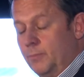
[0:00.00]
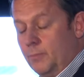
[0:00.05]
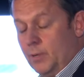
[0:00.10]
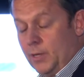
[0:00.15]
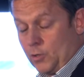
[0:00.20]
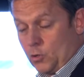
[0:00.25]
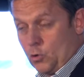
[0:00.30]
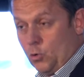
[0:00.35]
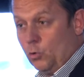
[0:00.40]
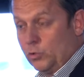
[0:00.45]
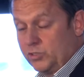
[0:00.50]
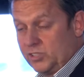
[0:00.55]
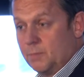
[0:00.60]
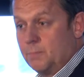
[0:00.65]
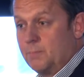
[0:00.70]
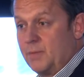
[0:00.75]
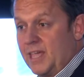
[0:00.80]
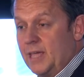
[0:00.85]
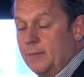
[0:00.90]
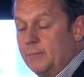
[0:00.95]
have caused
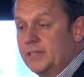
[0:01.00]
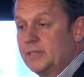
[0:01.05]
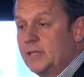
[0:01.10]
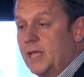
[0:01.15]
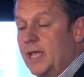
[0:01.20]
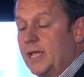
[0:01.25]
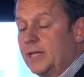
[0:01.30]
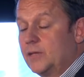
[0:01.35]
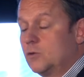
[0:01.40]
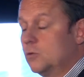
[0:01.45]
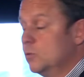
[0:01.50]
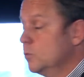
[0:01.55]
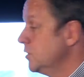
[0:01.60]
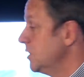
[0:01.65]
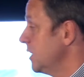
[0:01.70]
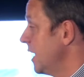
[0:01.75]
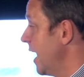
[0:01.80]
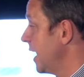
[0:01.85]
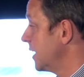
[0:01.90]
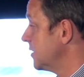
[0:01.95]
impairment and
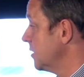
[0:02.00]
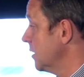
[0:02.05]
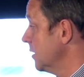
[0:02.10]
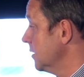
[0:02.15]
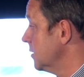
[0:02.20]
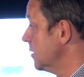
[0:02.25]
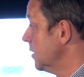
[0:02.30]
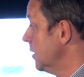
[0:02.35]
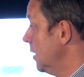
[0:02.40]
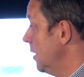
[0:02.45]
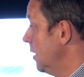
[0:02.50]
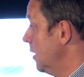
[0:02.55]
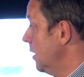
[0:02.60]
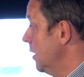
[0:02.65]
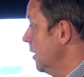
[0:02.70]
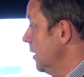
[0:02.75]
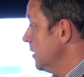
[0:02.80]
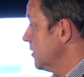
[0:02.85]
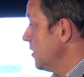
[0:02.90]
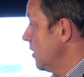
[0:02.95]
caused the accident.
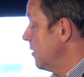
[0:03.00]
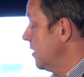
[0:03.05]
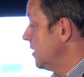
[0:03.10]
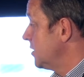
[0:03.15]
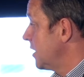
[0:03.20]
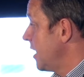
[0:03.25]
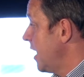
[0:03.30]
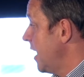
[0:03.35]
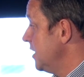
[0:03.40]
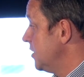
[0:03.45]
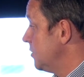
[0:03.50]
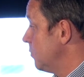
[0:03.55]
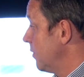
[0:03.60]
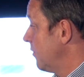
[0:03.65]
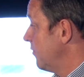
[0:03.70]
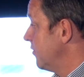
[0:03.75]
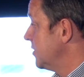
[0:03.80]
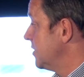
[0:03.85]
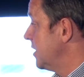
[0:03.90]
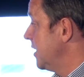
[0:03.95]
So this case
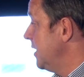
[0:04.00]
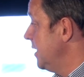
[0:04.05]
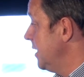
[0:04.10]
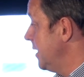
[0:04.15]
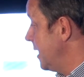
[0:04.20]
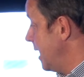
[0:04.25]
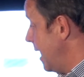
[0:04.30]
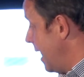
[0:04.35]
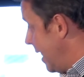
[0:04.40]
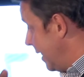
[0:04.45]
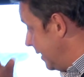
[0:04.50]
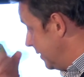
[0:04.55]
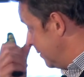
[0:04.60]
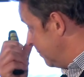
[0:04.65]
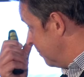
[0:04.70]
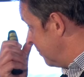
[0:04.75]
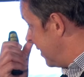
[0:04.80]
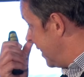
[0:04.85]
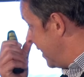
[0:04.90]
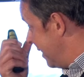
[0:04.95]
with fatigue and
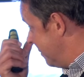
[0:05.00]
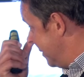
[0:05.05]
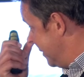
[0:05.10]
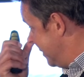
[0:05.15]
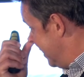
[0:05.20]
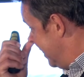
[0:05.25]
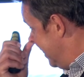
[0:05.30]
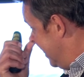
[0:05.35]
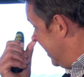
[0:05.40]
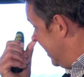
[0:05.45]
impairment